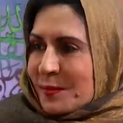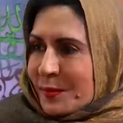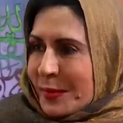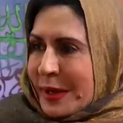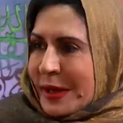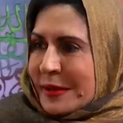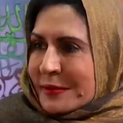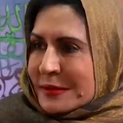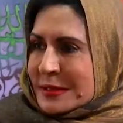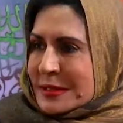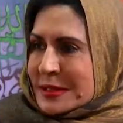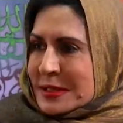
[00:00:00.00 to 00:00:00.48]

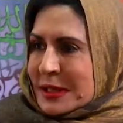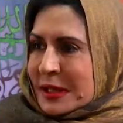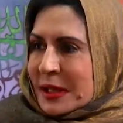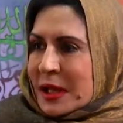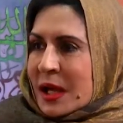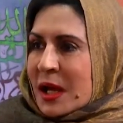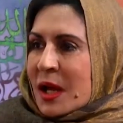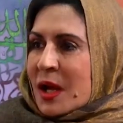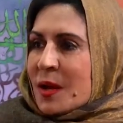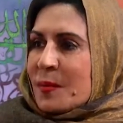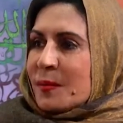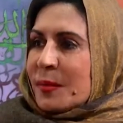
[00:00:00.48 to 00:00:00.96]
parenting
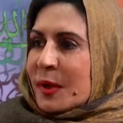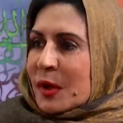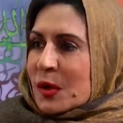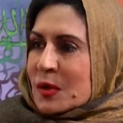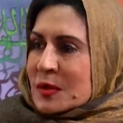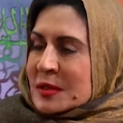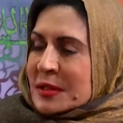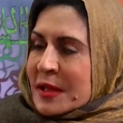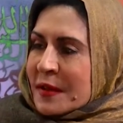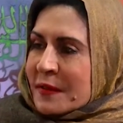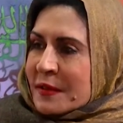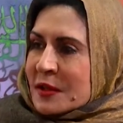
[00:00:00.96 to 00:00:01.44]

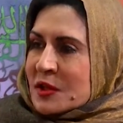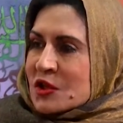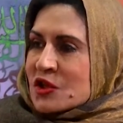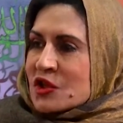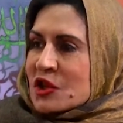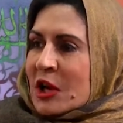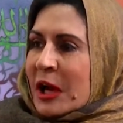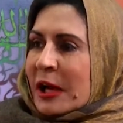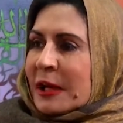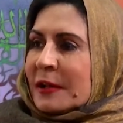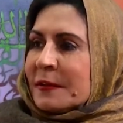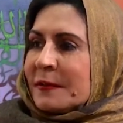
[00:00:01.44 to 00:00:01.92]
because then the
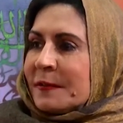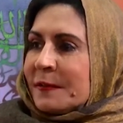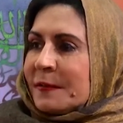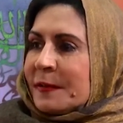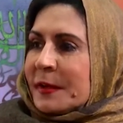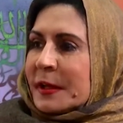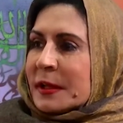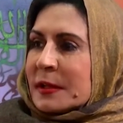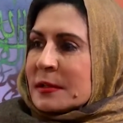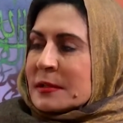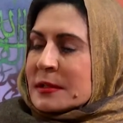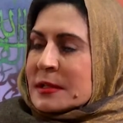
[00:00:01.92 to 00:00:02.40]
child
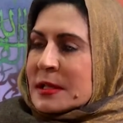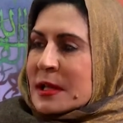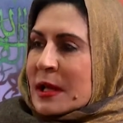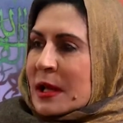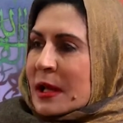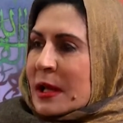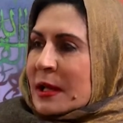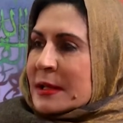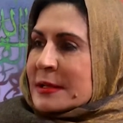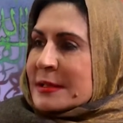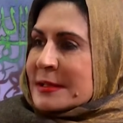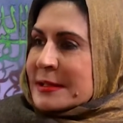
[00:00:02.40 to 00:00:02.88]
feels
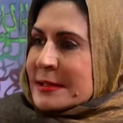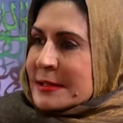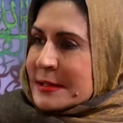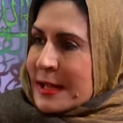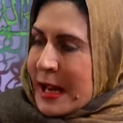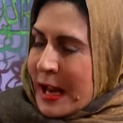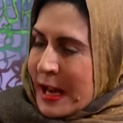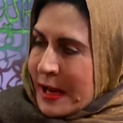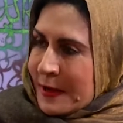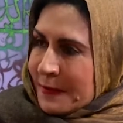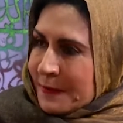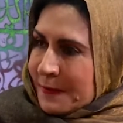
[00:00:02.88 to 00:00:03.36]

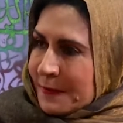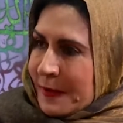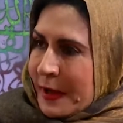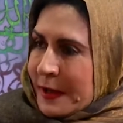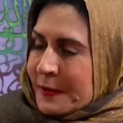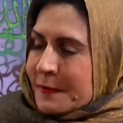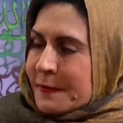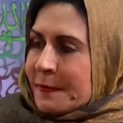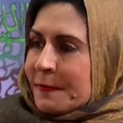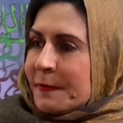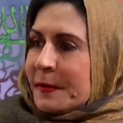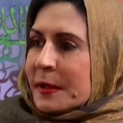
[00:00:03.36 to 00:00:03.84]
safe
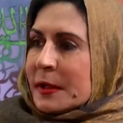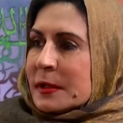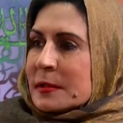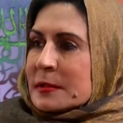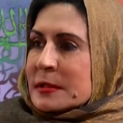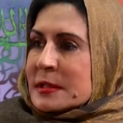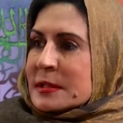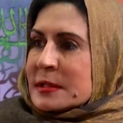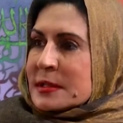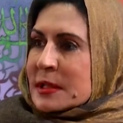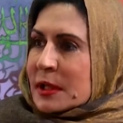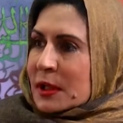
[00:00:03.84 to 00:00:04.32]
and
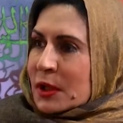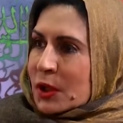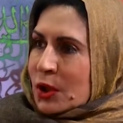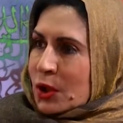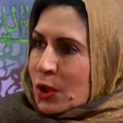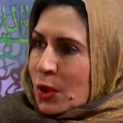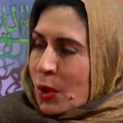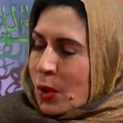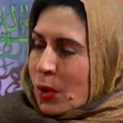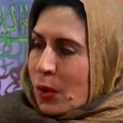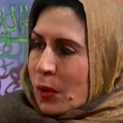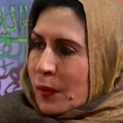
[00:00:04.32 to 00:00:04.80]
feels
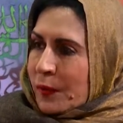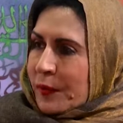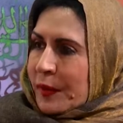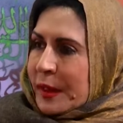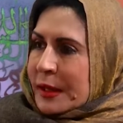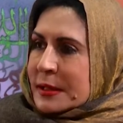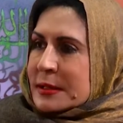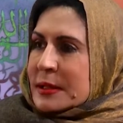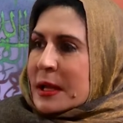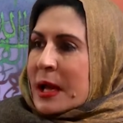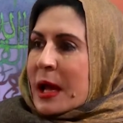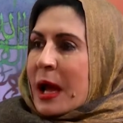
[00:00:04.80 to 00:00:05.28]
secure
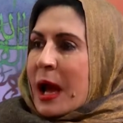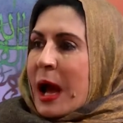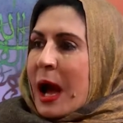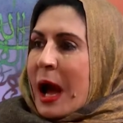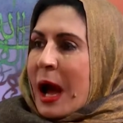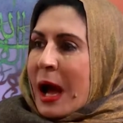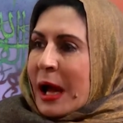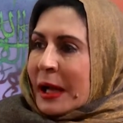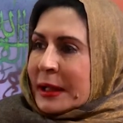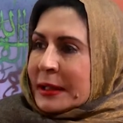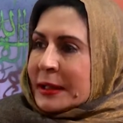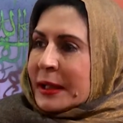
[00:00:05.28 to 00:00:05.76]
that
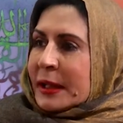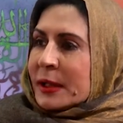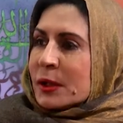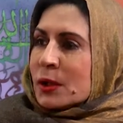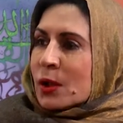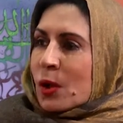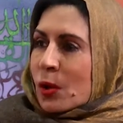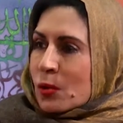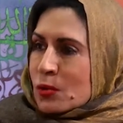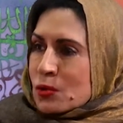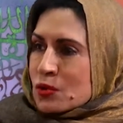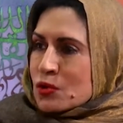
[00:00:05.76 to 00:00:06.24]
I can
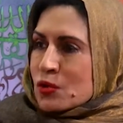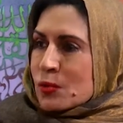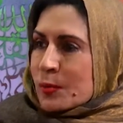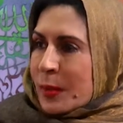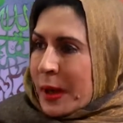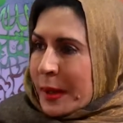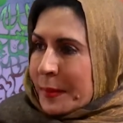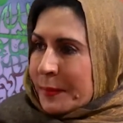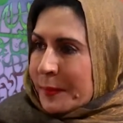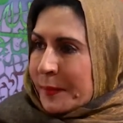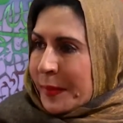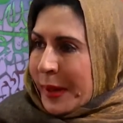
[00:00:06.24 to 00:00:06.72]
go to
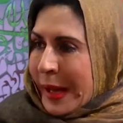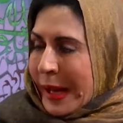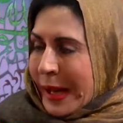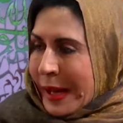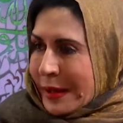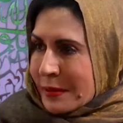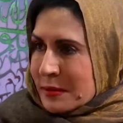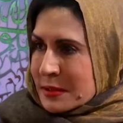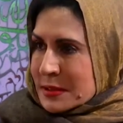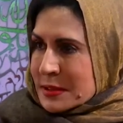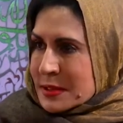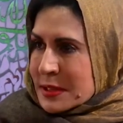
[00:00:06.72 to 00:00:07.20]
my
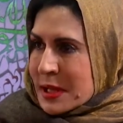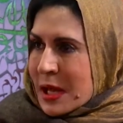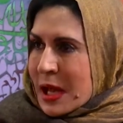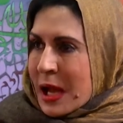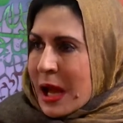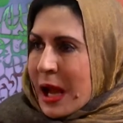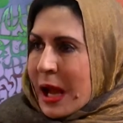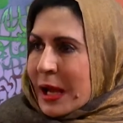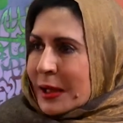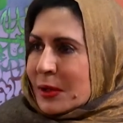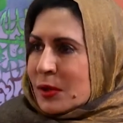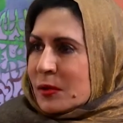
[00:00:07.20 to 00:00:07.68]
parents.
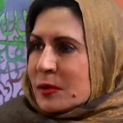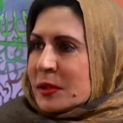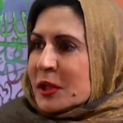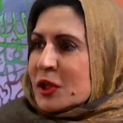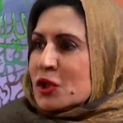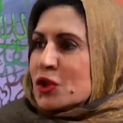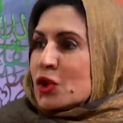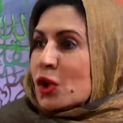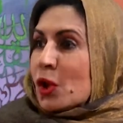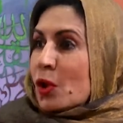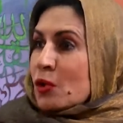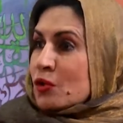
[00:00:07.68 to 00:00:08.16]
I don't
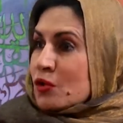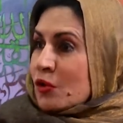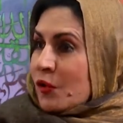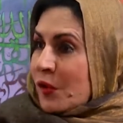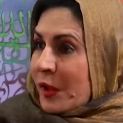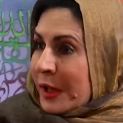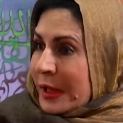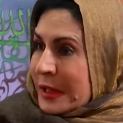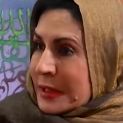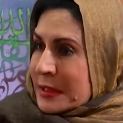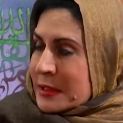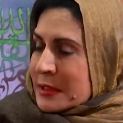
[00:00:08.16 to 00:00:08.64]
need to go to
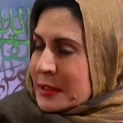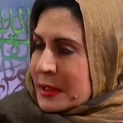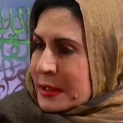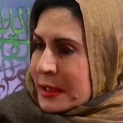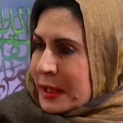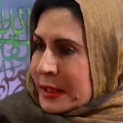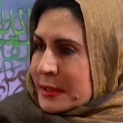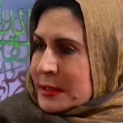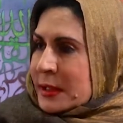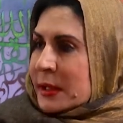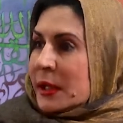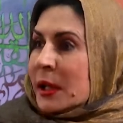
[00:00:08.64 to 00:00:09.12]
the
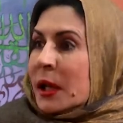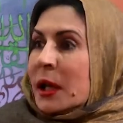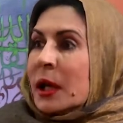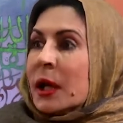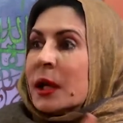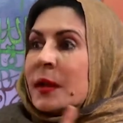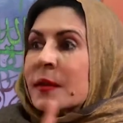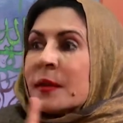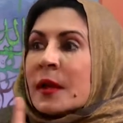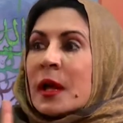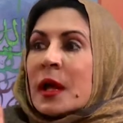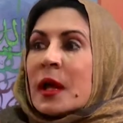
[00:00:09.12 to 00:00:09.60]
internet and
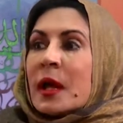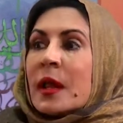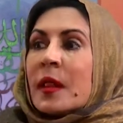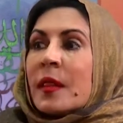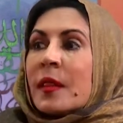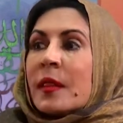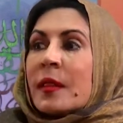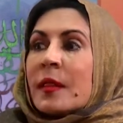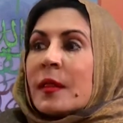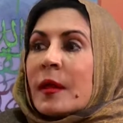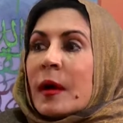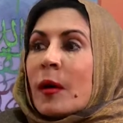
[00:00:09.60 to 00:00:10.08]
learn
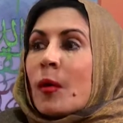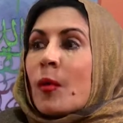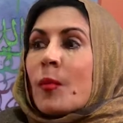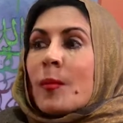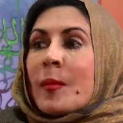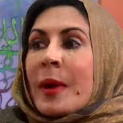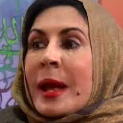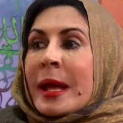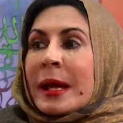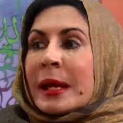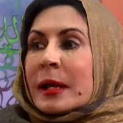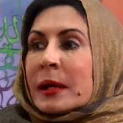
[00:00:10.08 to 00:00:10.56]
or
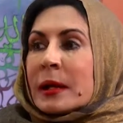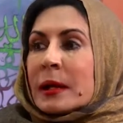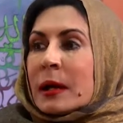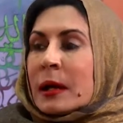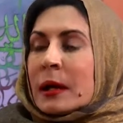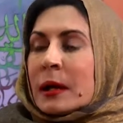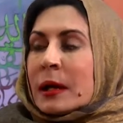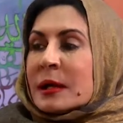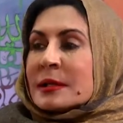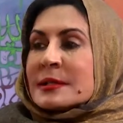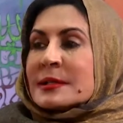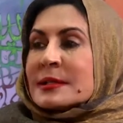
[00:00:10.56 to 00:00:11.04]
make
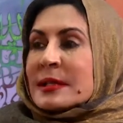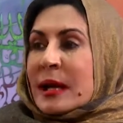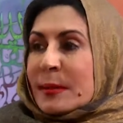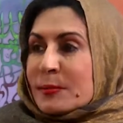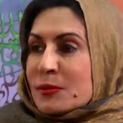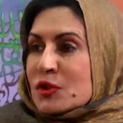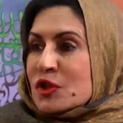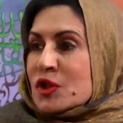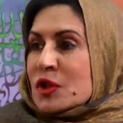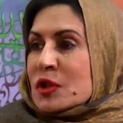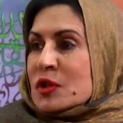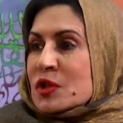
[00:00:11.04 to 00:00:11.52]
uh,
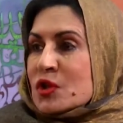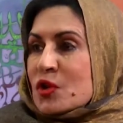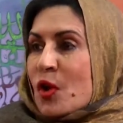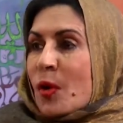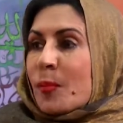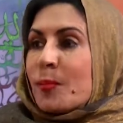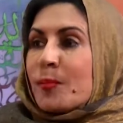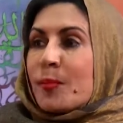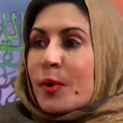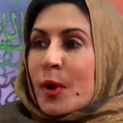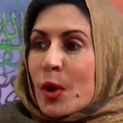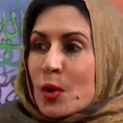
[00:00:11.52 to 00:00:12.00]
assumptions yes.
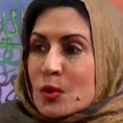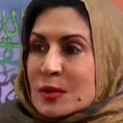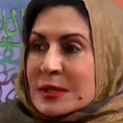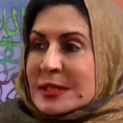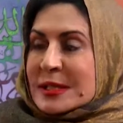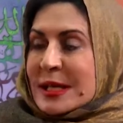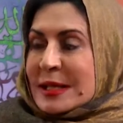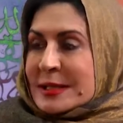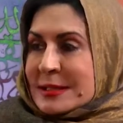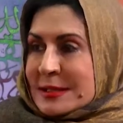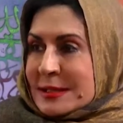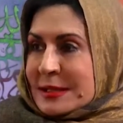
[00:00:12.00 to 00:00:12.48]
or
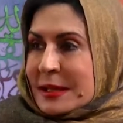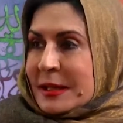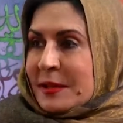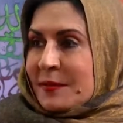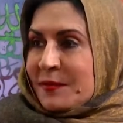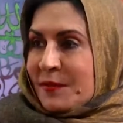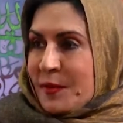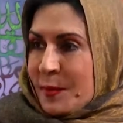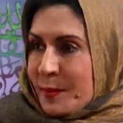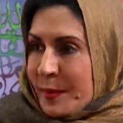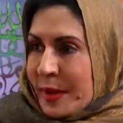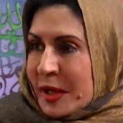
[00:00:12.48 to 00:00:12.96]
process
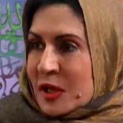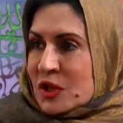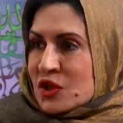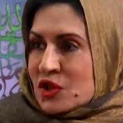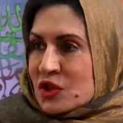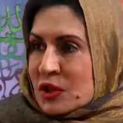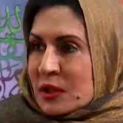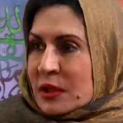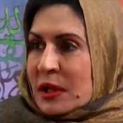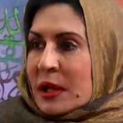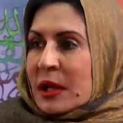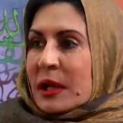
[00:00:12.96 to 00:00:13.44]

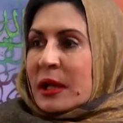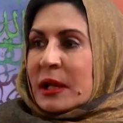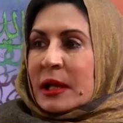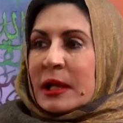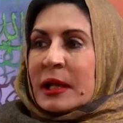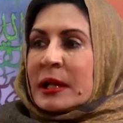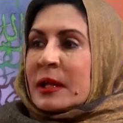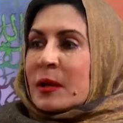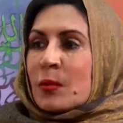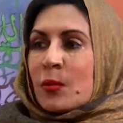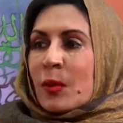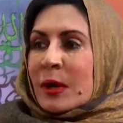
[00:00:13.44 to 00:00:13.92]
information
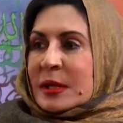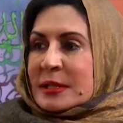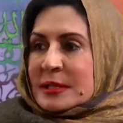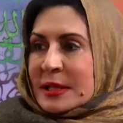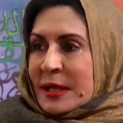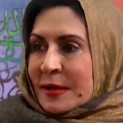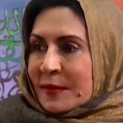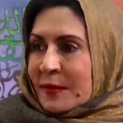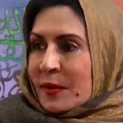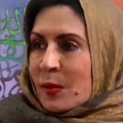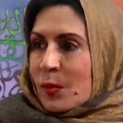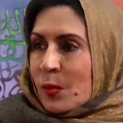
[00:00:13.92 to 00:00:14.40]
in
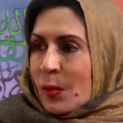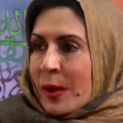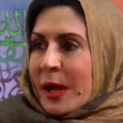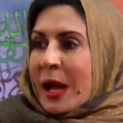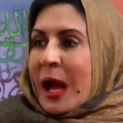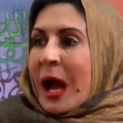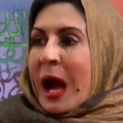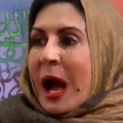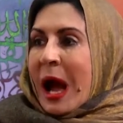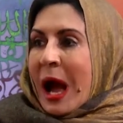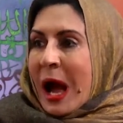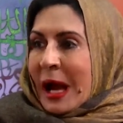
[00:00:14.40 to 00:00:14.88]
whatever
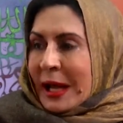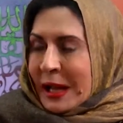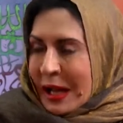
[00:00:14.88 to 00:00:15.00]
way I